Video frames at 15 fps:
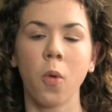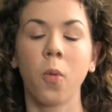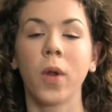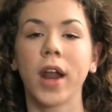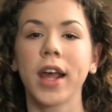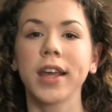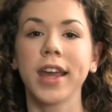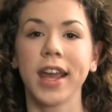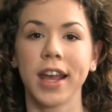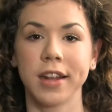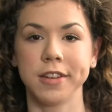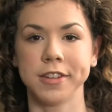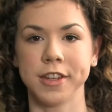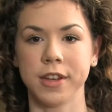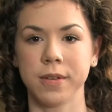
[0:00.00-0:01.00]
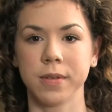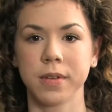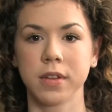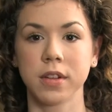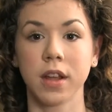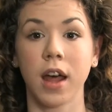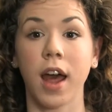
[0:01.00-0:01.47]
What I can do,
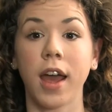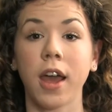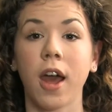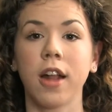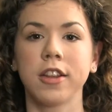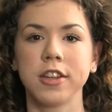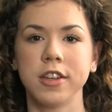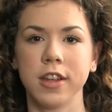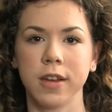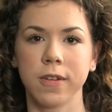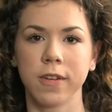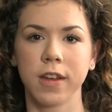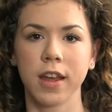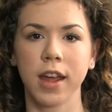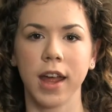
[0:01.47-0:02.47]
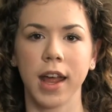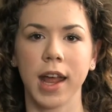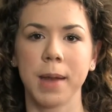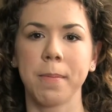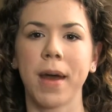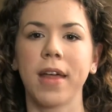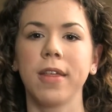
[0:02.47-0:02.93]
I ought to do,
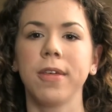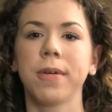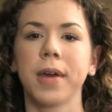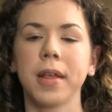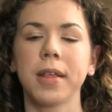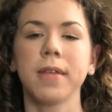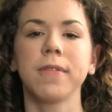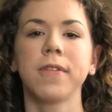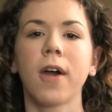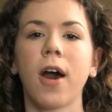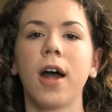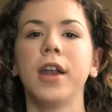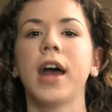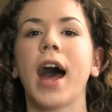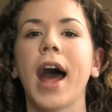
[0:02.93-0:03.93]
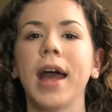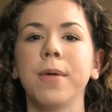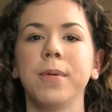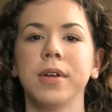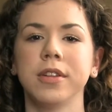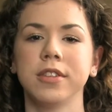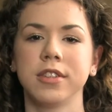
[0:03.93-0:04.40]
and by the grace of God, I
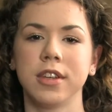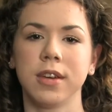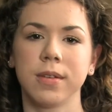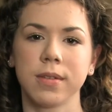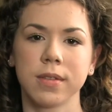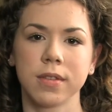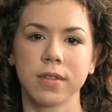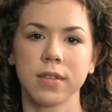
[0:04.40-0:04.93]
will do."